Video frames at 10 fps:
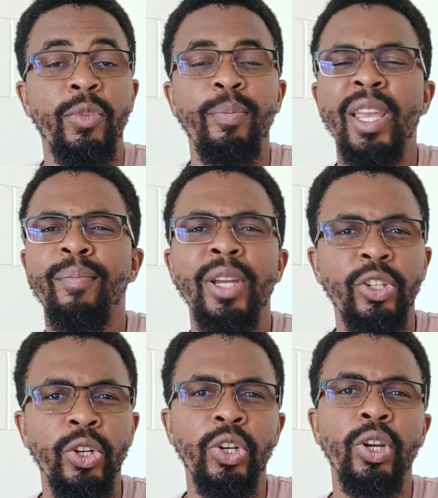make
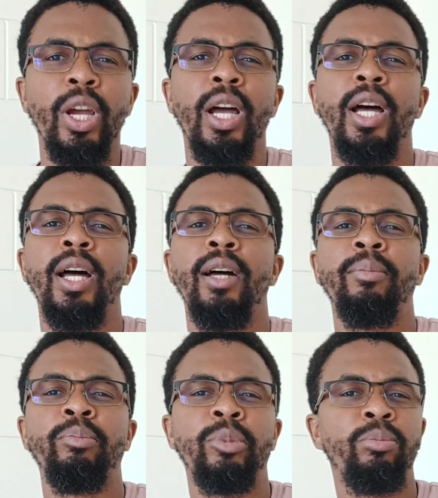better
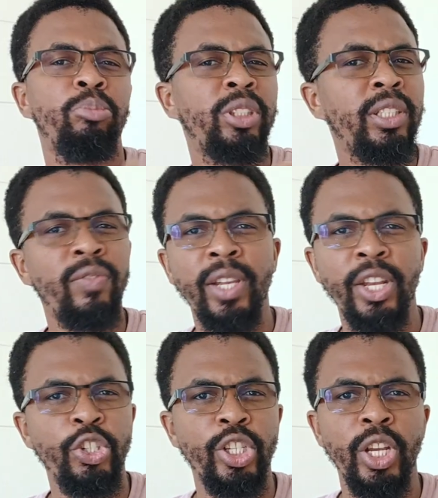civil
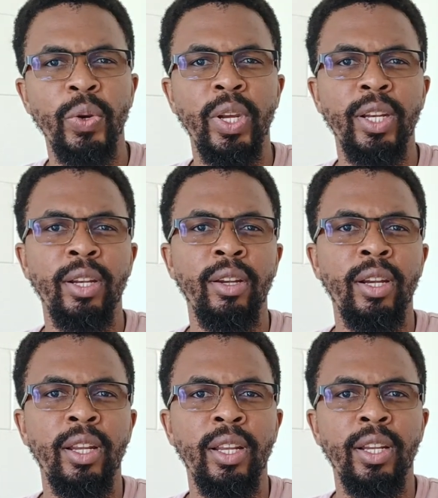engineering
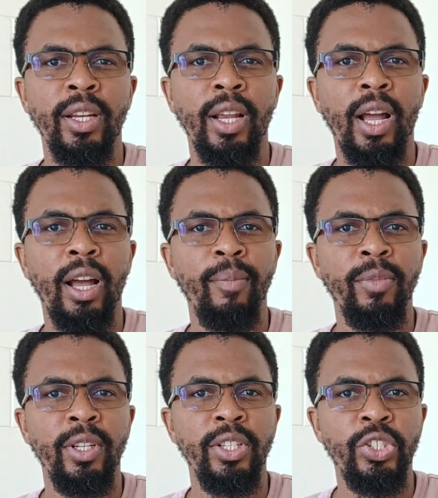
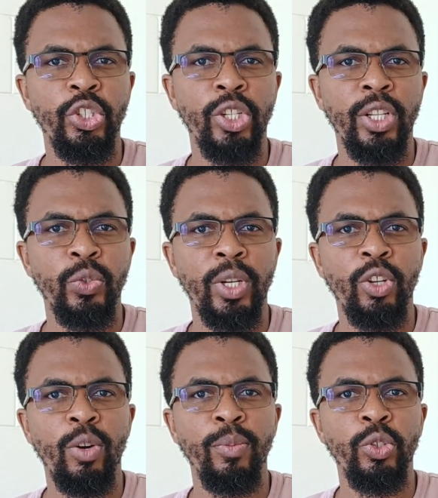decisions when it
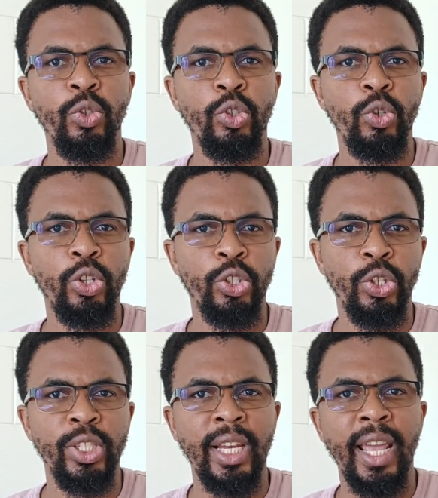comes to
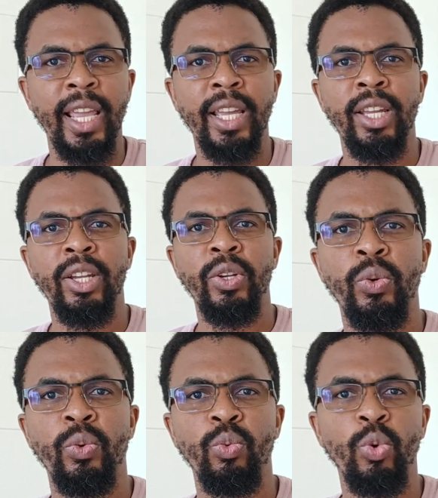structures like
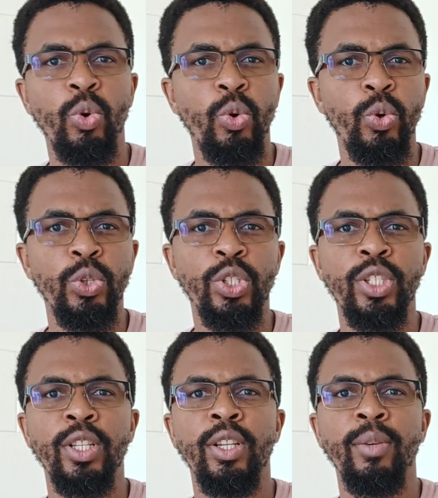
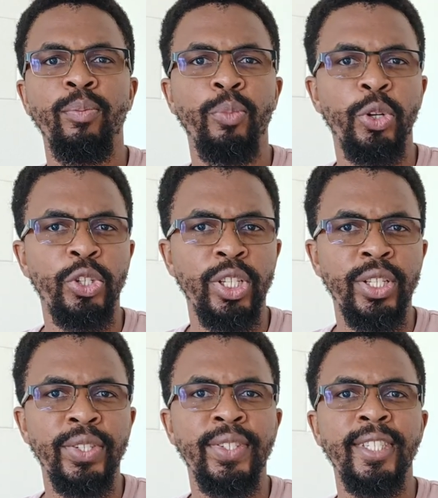roads,
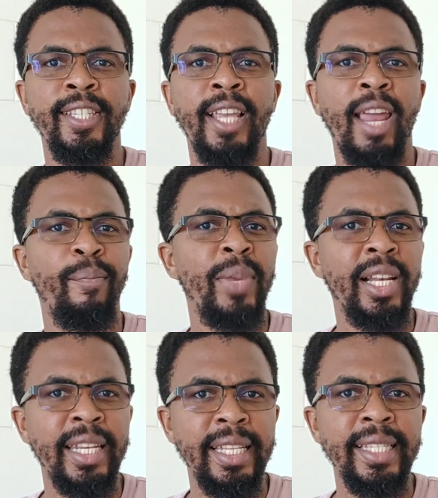bridges, and
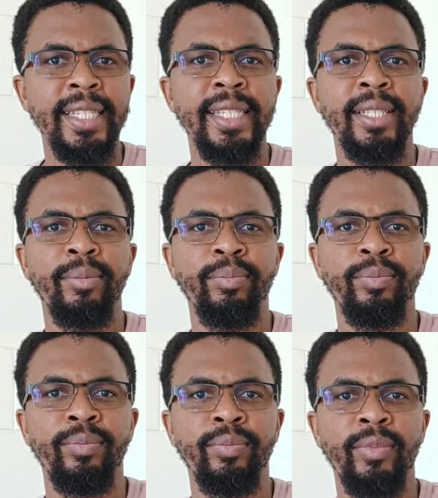buildings.
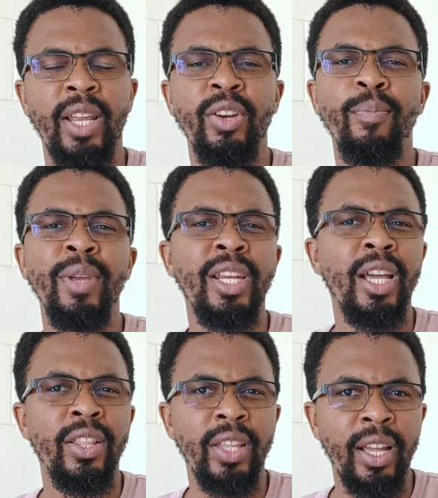And there are many
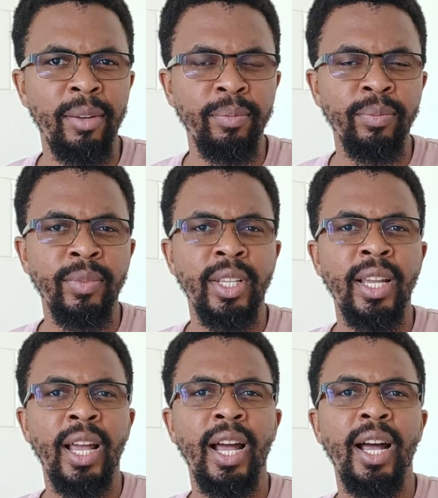other
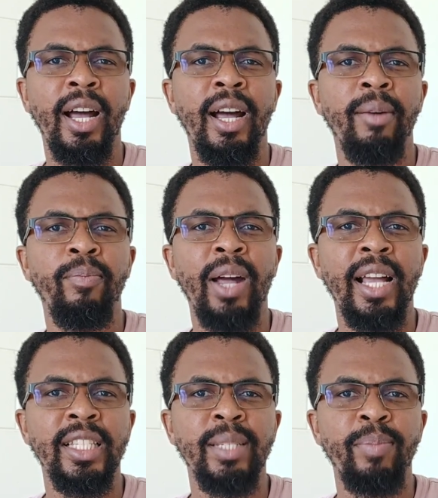
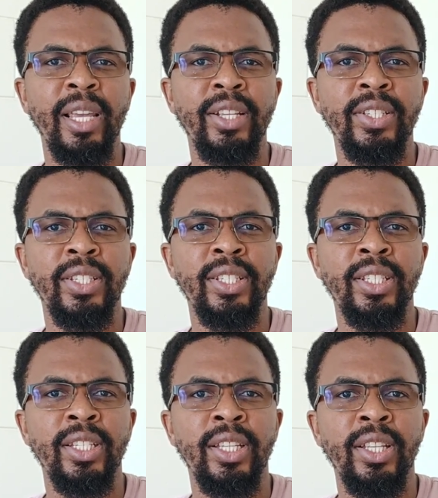
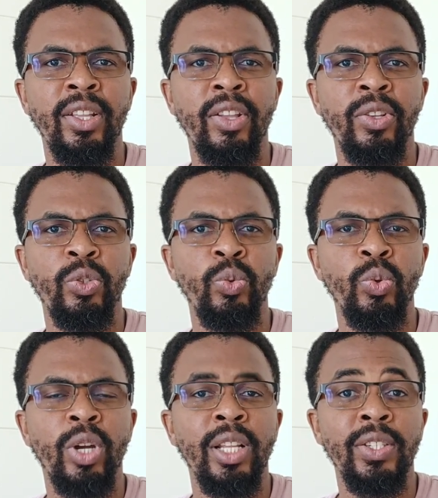aspects
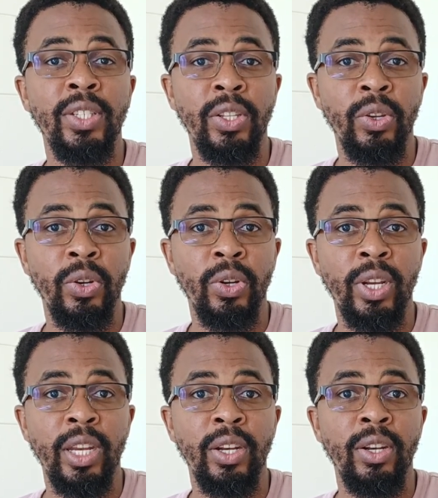to consider
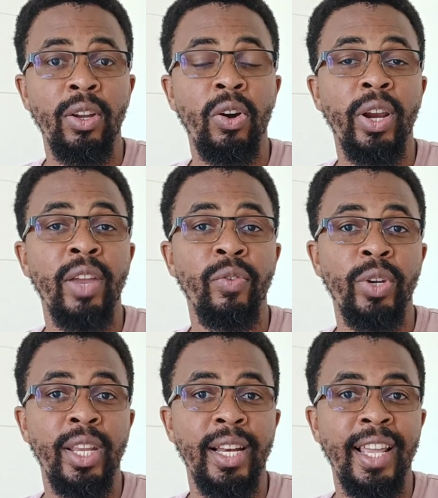in our
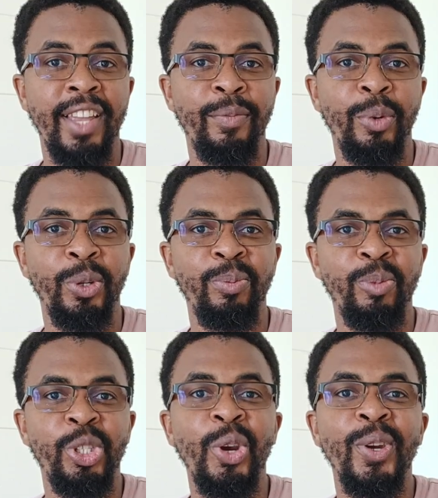everyday life. But
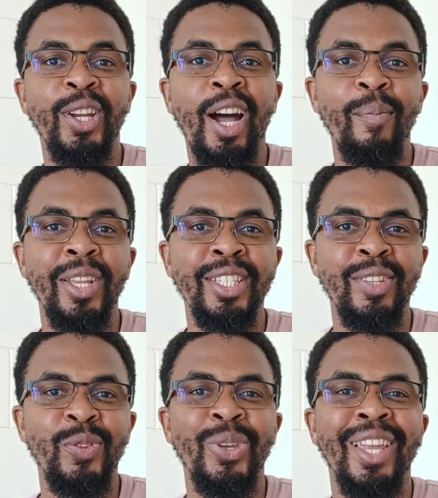share in the comments
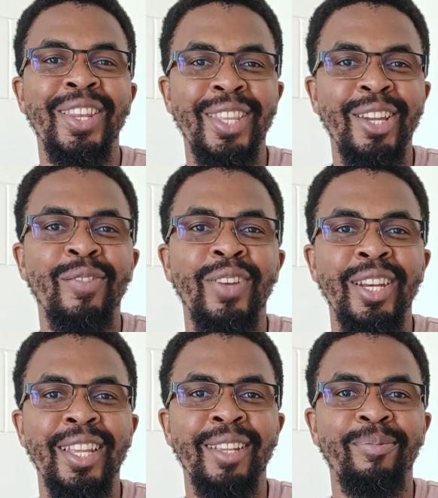if you can think of
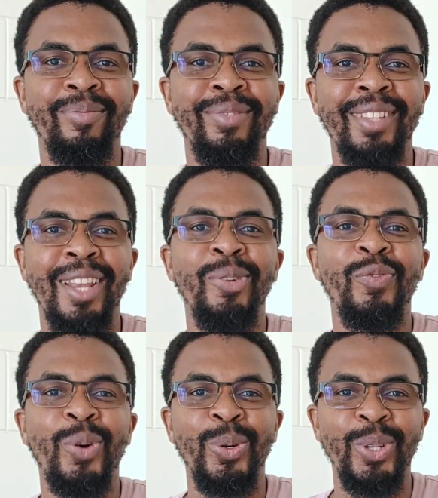any. I look
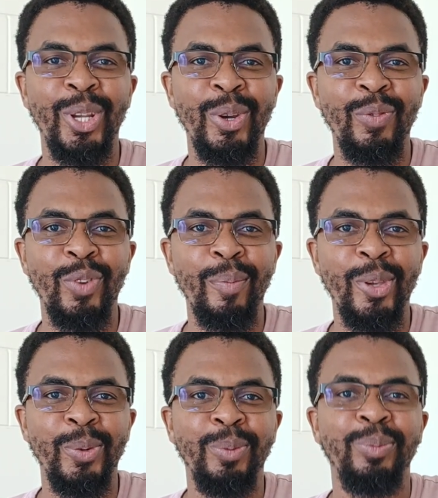forward to hearing from you.